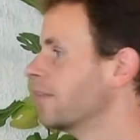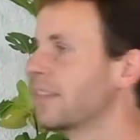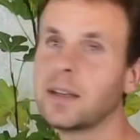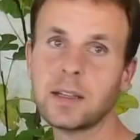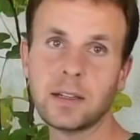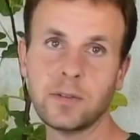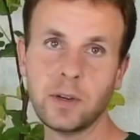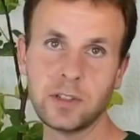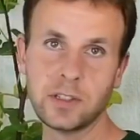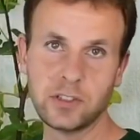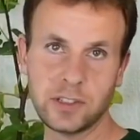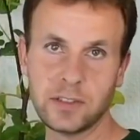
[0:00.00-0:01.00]
And the
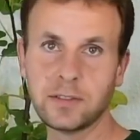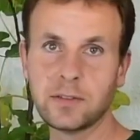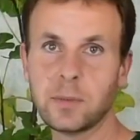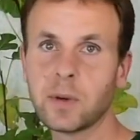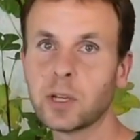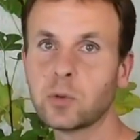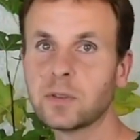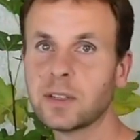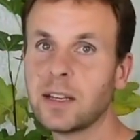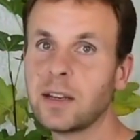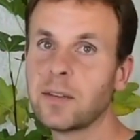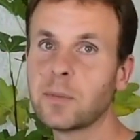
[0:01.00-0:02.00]
advantage is the plant would
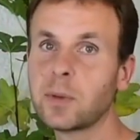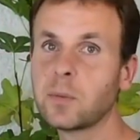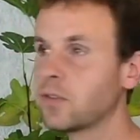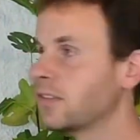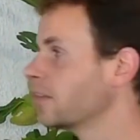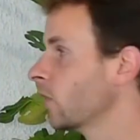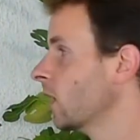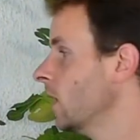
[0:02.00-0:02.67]
then even be potted.